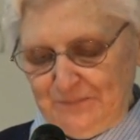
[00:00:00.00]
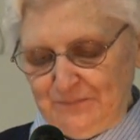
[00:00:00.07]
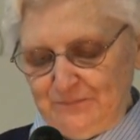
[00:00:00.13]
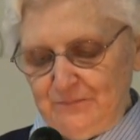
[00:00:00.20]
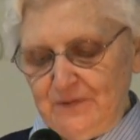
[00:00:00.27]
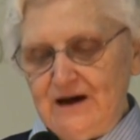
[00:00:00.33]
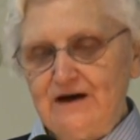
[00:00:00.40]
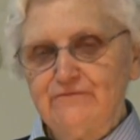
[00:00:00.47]

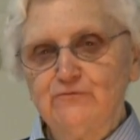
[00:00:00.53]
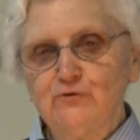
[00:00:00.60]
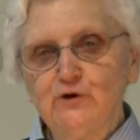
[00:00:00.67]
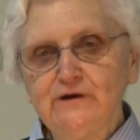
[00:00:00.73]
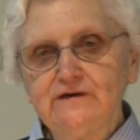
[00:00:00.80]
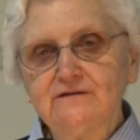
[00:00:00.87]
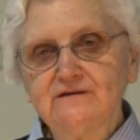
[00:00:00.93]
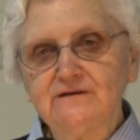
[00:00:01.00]
By
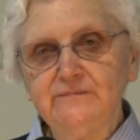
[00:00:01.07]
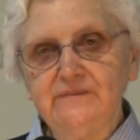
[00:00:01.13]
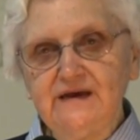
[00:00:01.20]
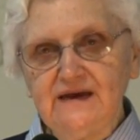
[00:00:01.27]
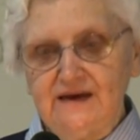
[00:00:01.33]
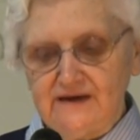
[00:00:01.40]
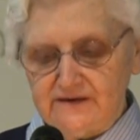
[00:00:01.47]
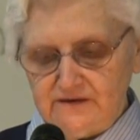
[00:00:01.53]
royal
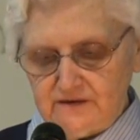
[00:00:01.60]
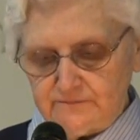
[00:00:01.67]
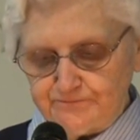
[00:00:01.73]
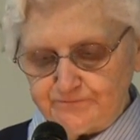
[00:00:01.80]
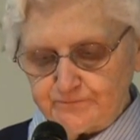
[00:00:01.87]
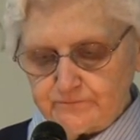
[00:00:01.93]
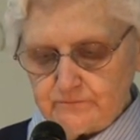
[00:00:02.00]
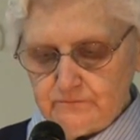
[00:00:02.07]
command,
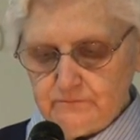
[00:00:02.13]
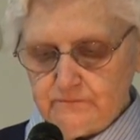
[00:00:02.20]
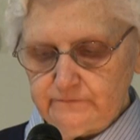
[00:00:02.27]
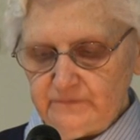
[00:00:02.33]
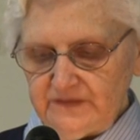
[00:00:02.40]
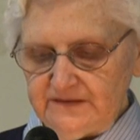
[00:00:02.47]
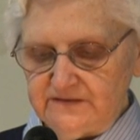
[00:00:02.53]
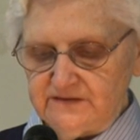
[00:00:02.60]

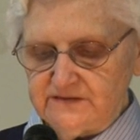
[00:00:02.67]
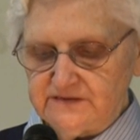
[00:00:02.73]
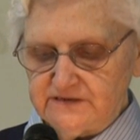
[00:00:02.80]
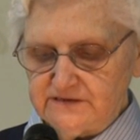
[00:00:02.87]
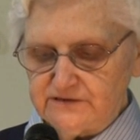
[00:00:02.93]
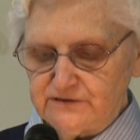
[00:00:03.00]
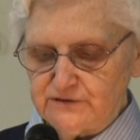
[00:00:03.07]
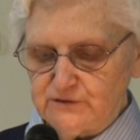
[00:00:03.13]
the
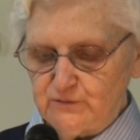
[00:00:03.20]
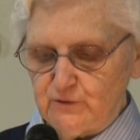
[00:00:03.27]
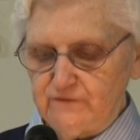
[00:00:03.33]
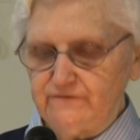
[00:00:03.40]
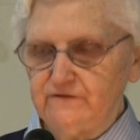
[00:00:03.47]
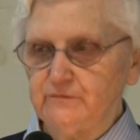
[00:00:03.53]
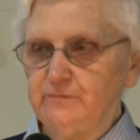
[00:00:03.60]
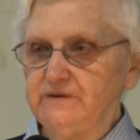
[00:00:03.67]
sisters were
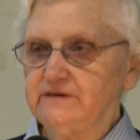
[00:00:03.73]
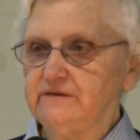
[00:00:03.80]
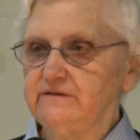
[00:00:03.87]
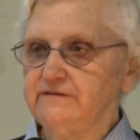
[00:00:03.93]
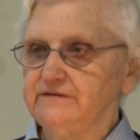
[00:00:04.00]
forbidden